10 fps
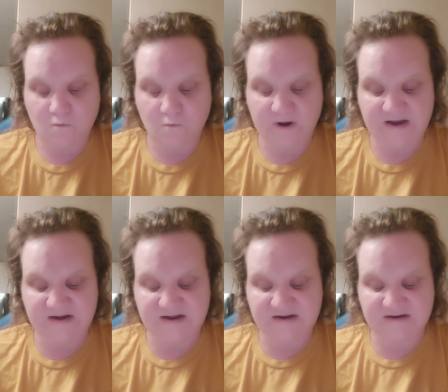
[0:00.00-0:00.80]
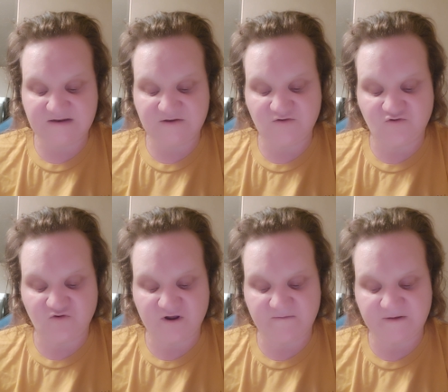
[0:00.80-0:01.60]
wind
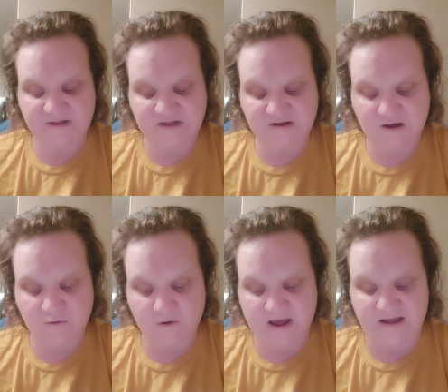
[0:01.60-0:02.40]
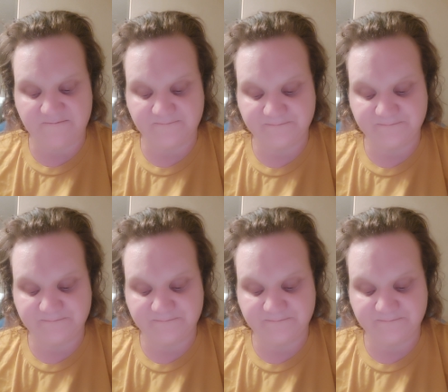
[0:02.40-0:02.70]
driveth away.